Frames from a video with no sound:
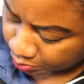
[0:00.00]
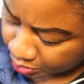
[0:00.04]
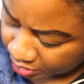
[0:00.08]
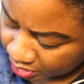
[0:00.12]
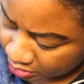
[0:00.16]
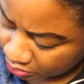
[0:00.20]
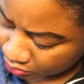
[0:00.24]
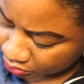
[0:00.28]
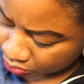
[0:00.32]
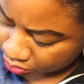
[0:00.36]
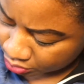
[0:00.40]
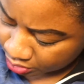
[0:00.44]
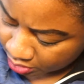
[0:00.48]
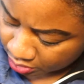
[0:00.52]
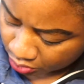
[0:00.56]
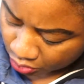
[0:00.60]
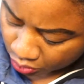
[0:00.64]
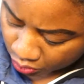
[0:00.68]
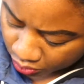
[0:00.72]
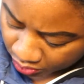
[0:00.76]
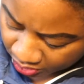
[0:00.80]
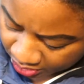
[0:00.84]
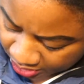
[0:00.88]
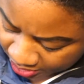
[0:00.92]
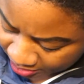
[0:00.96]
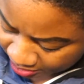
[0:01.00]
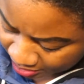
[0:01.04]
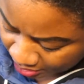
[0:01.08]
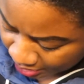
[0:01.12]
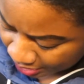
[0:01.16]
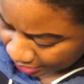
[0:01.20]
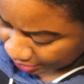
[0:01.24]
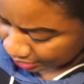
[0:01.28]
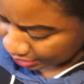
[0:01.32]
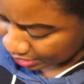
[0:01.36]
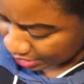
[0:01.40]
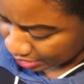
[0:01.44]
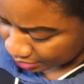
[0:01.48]
pastry dough, just
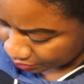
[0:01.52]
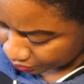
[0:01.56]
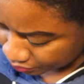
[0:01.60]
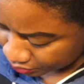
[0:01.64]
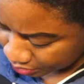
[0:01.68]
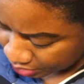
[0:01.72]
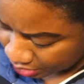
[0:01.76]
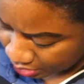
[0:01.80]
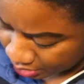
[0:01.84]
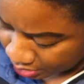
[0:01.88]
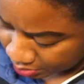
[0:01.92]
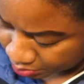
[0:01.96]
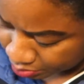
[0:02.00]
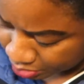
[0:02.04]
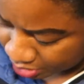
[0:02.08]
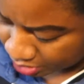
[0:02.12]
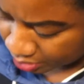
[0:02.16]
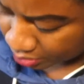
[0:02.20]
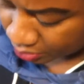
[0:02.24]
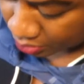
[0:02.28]
like that really, but